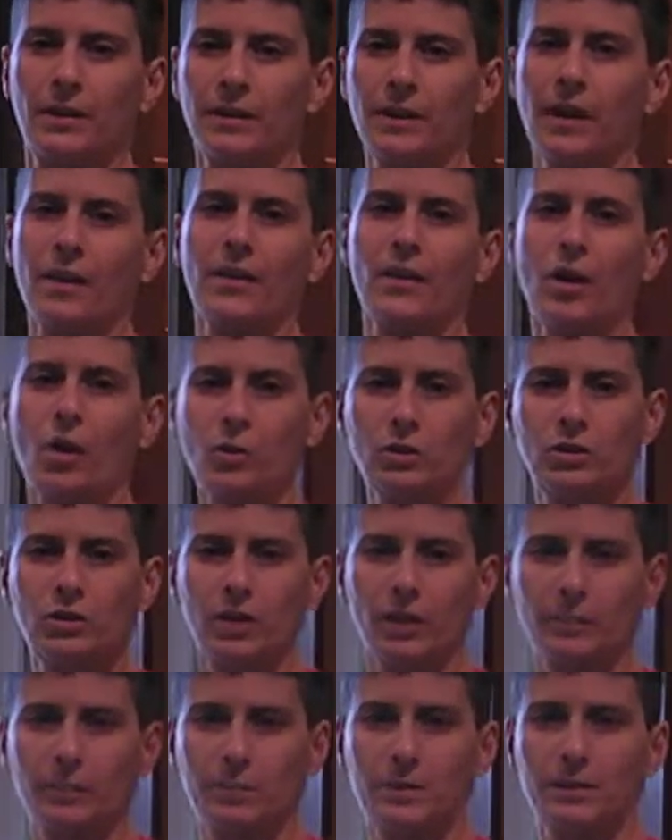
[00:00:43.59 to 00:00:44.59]
Now the oak
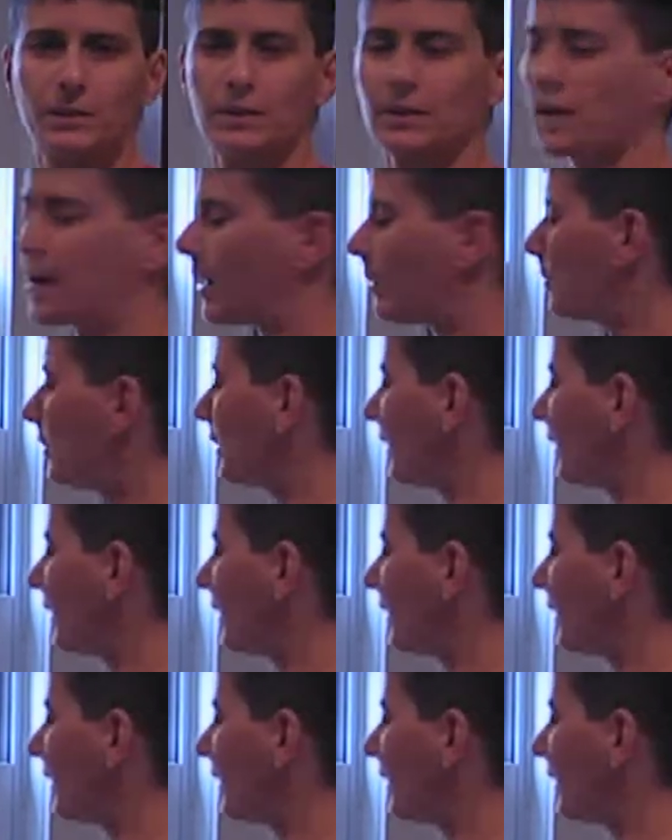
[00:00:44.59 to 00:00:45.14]
chips, I'm